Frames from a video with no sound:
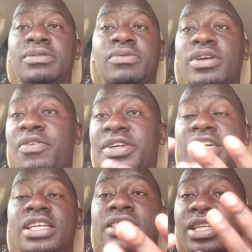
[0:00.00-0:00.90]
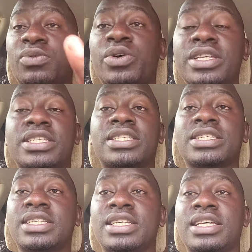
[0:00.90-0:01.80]
We have kings and queens
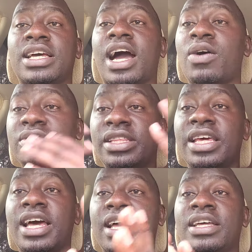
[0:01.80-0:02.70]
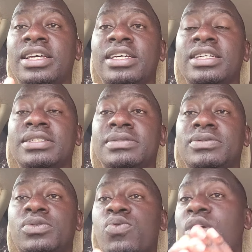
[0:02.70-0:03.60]
out there
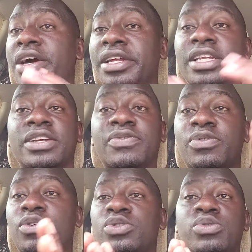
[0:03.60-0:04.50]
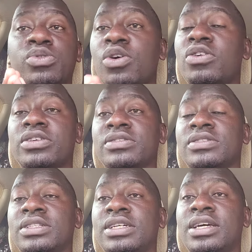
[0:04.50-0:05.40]
who are reading for too long,
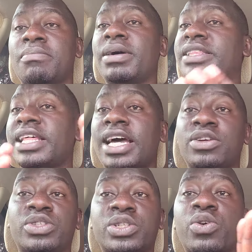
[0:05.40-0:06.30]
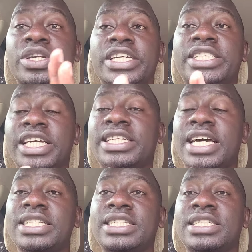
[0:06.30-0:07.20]
but they are not called
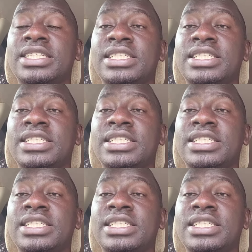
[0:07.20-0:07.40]
dictators.